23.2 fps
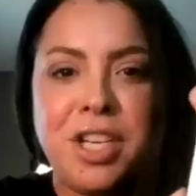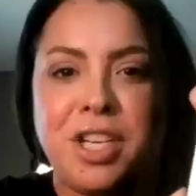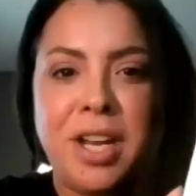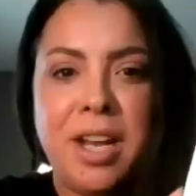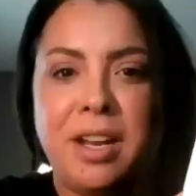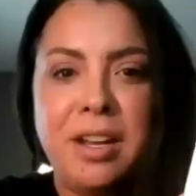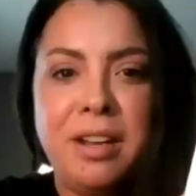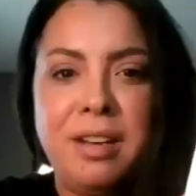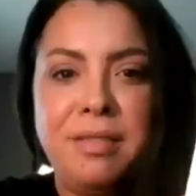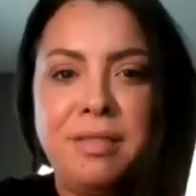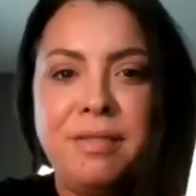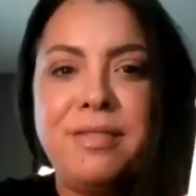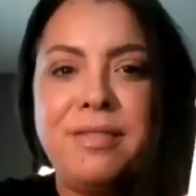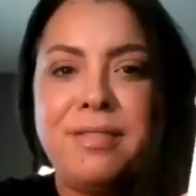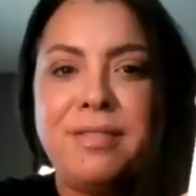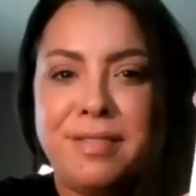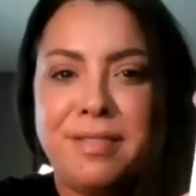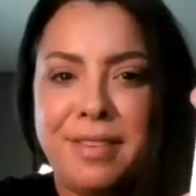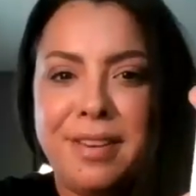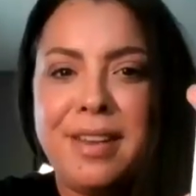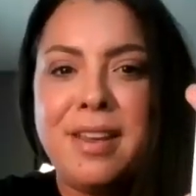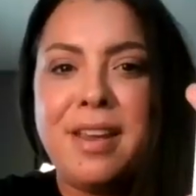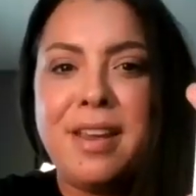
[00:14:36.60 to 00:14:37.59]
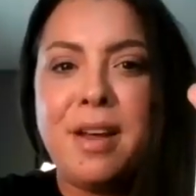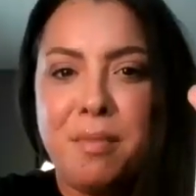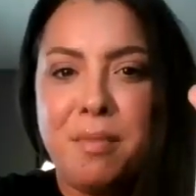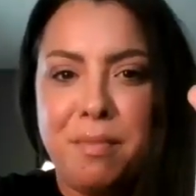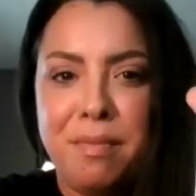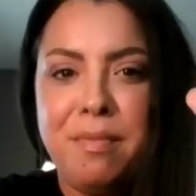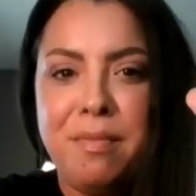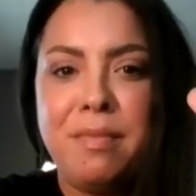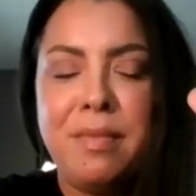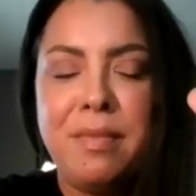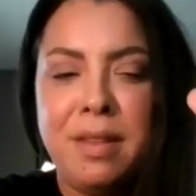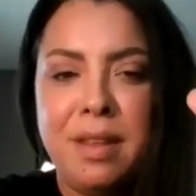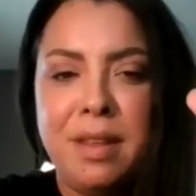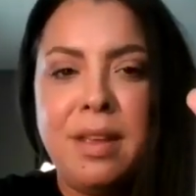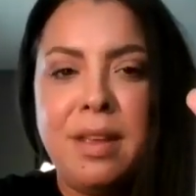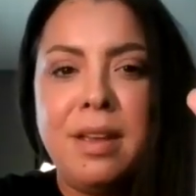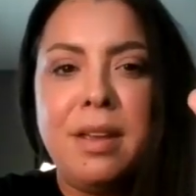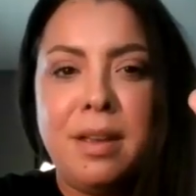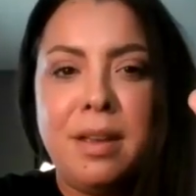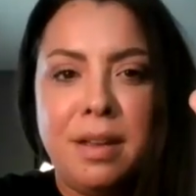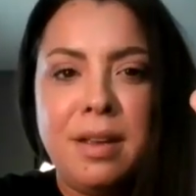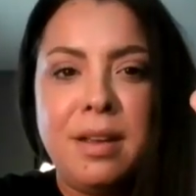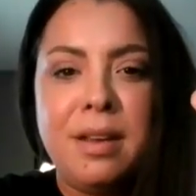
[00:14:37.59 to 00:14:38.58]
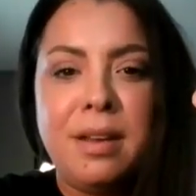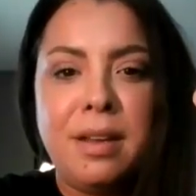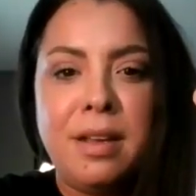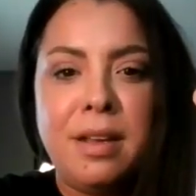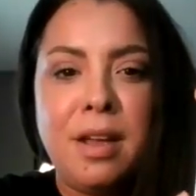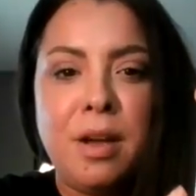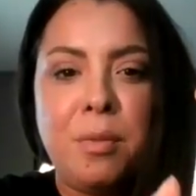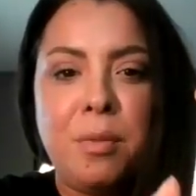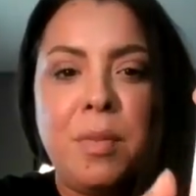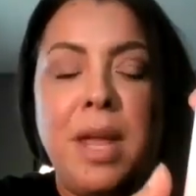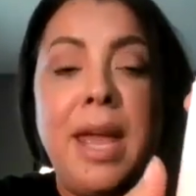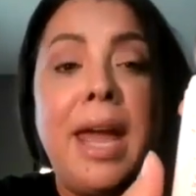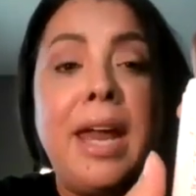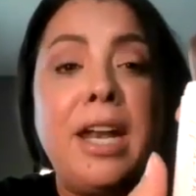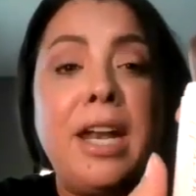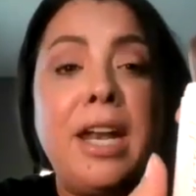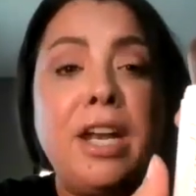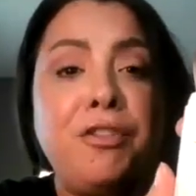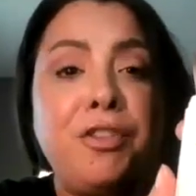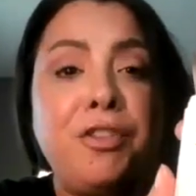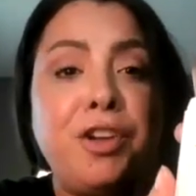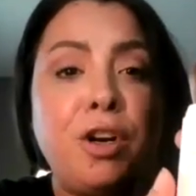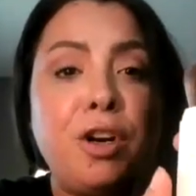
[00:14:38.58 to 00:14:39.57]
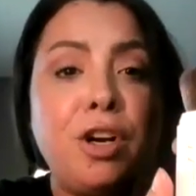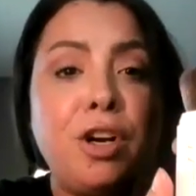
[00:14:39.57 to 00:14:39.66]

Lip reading: Jane. Yep. Yep. And if